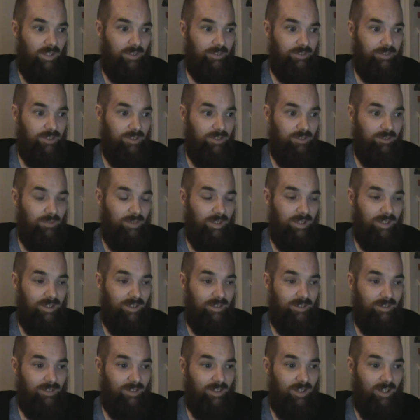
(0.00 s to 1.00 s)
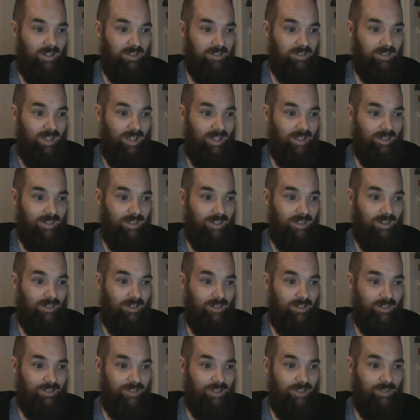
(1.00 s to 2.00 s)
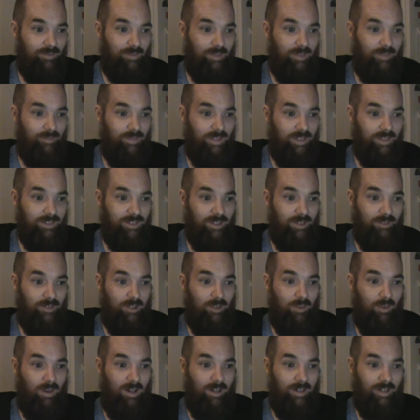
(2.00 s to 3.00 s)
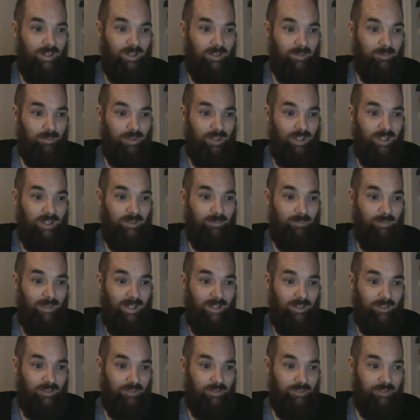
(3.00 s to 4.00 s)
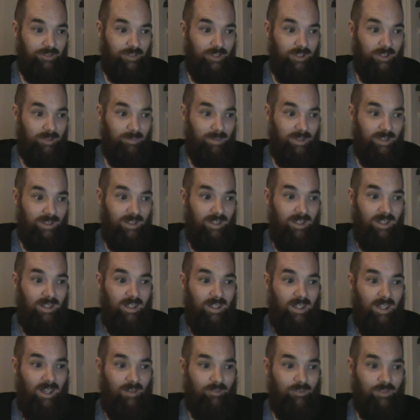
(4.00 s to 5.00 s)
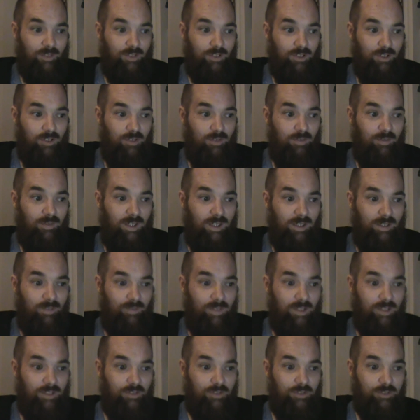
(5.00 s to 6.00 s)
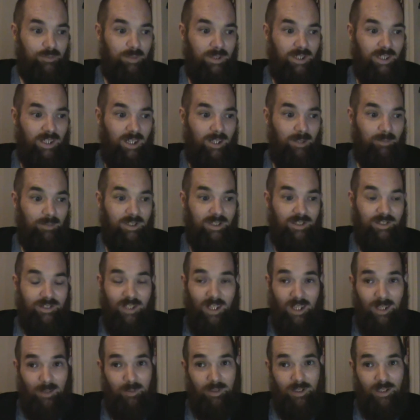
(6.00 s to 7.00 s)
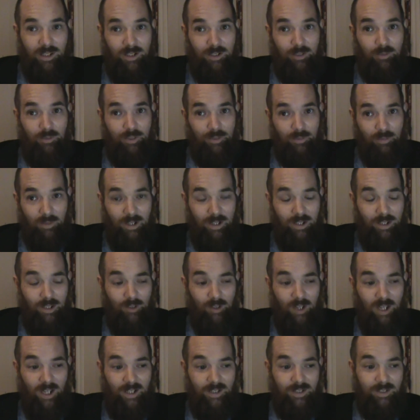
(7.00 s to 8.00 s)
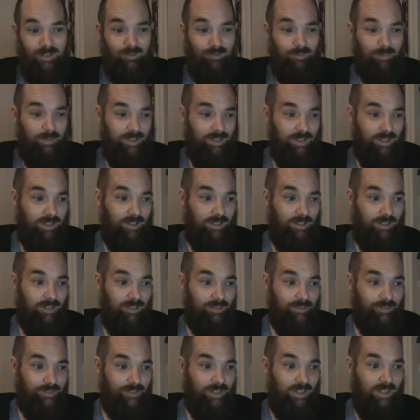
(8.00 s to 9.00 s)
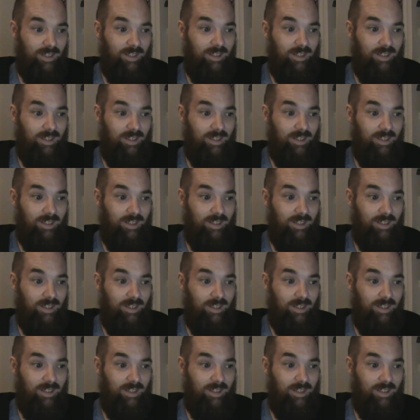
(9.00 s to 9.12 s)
to contact the NRC for events that required unplanned medical treatment after two individuals became contaminated with radioactive materials.